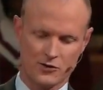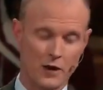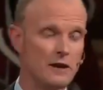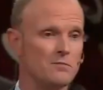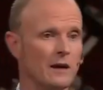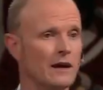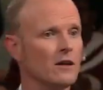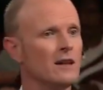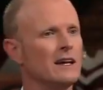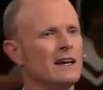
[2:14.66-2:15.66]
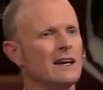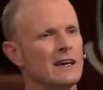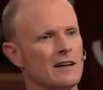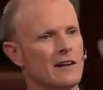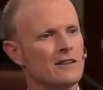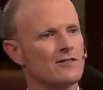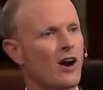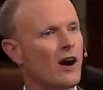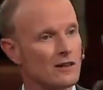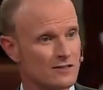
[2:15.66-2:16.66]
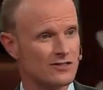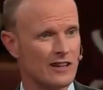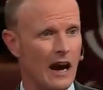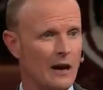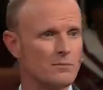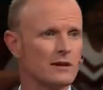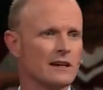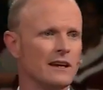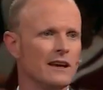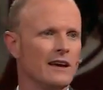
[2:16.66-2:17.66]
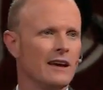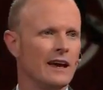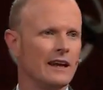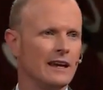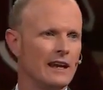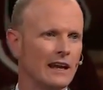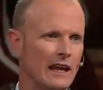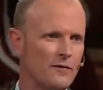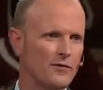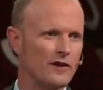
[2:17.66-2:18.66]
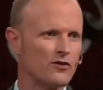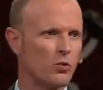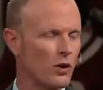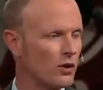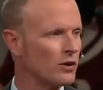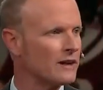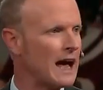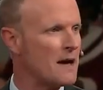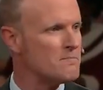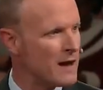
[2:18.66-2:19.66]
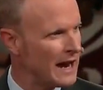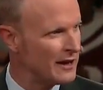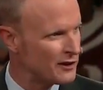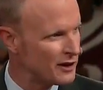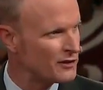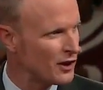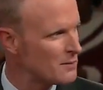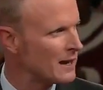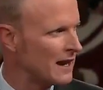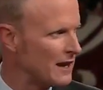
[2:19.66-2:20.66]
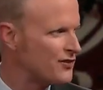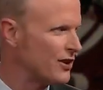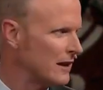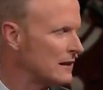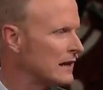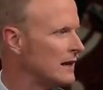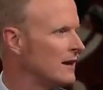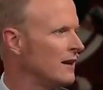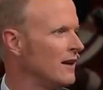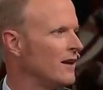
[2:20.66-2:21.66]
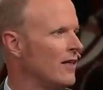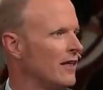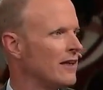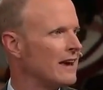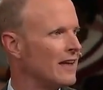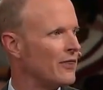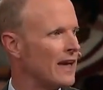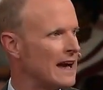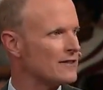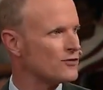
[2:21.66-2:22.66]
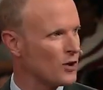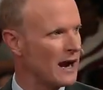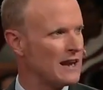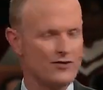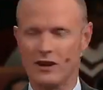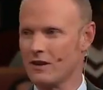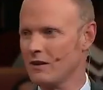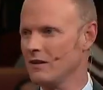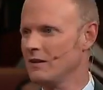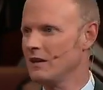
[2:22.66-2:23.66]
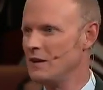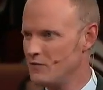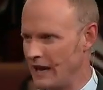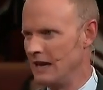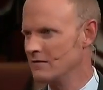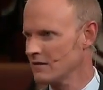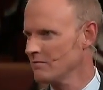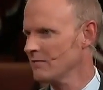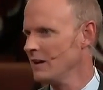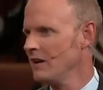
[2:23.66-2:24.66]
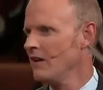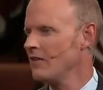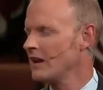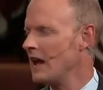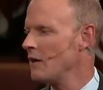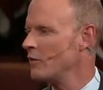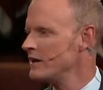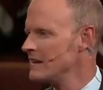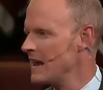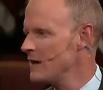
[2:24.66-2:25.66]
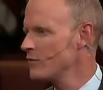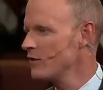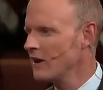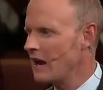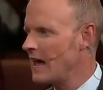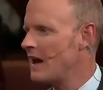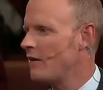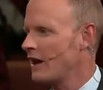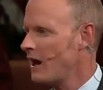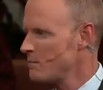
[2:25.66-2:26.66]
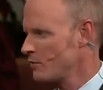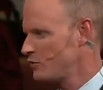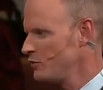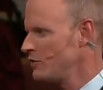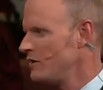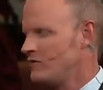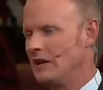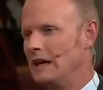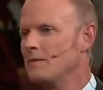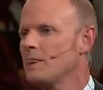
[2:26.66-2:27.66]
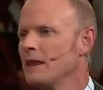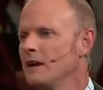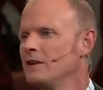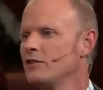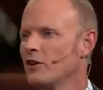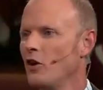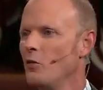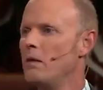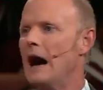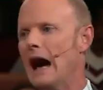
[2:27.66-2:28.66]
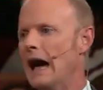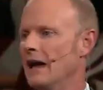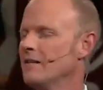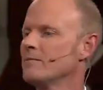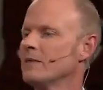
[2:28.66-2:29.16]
treadmill and his heart stopped, and he left this world. And I made a determination in that tragic event that I would never allow an opportunity to go by